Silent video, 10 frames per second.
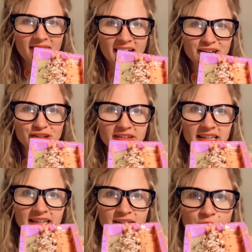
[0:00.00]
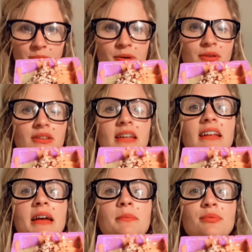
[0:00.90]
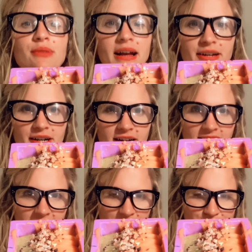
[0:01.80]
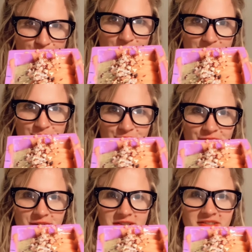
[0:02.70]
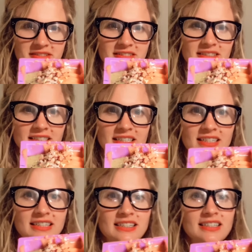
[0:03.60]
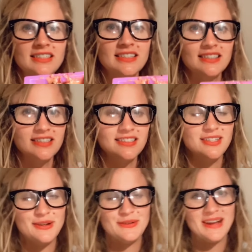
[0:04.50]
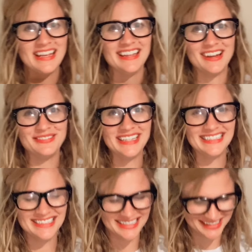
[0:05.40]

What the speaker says: that green are both going to get brighter and more beautiful. So I cannot wait.